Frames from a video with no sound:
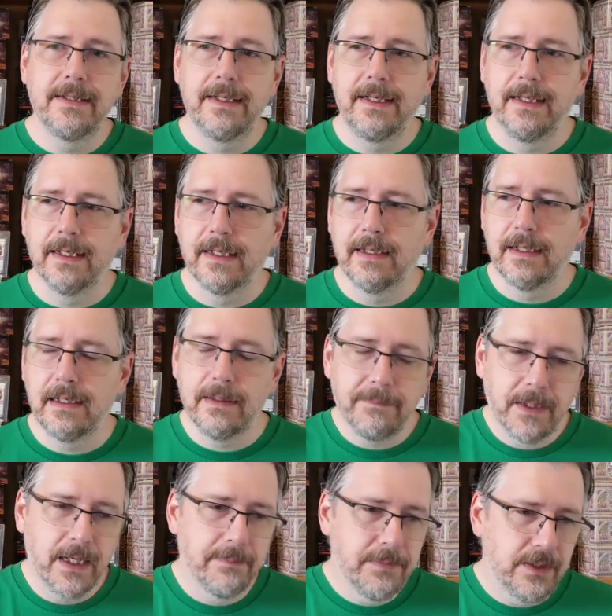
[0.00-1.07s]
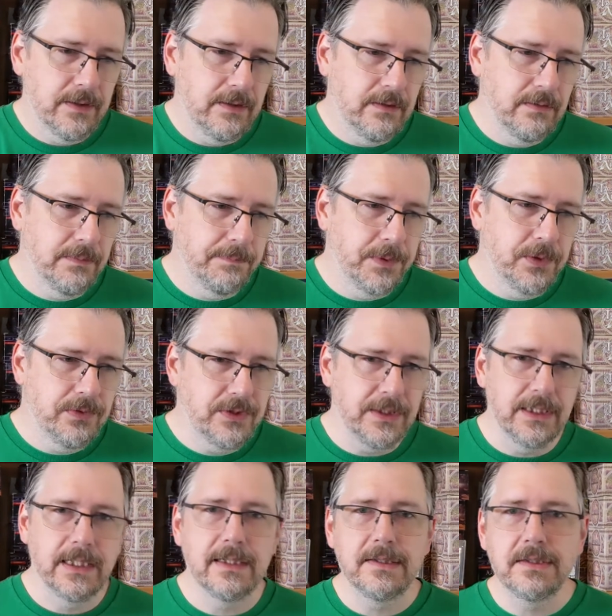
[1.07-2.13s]
and I can pop the boots and
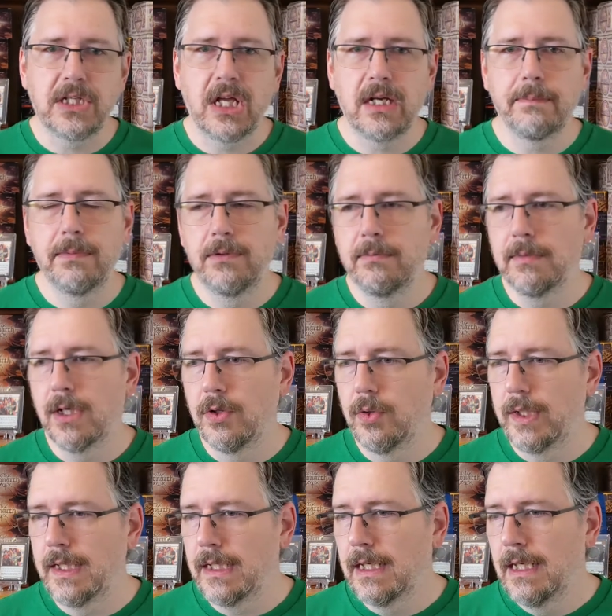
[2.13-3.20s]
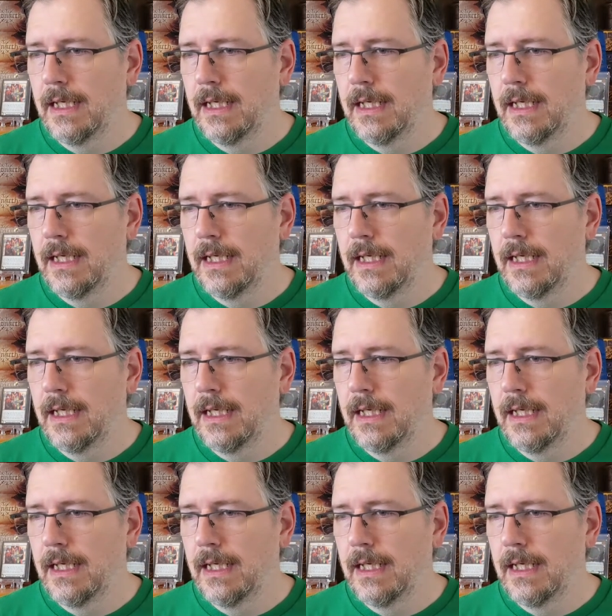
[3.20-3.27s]
get the Sonic Boom going